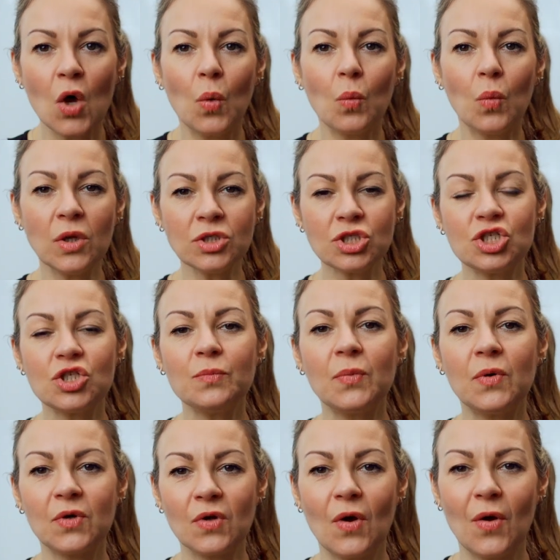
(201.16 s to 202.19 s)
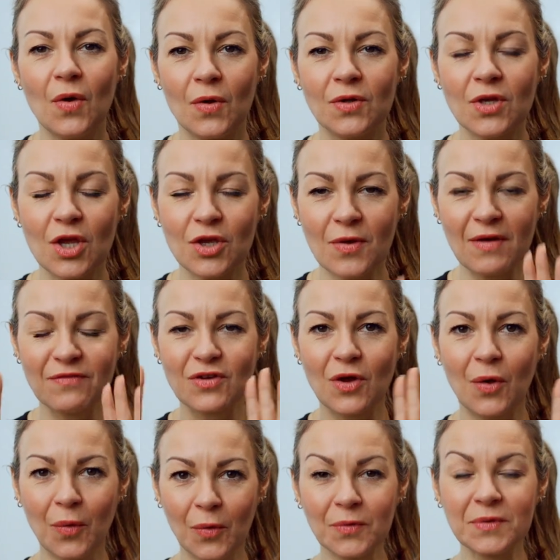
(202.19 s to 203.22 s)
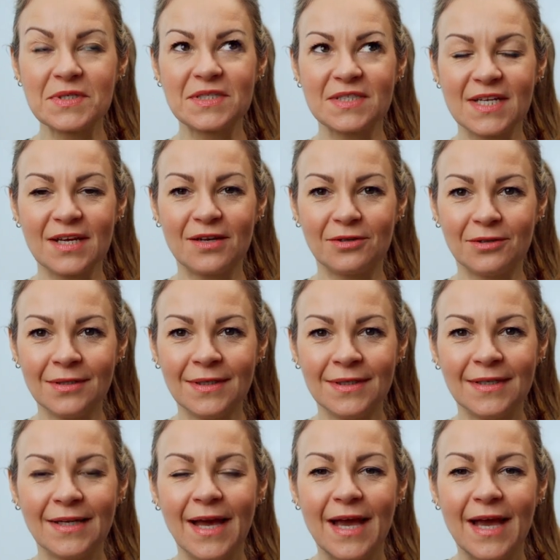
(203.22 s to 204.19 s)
Once you put it on, you have to hold still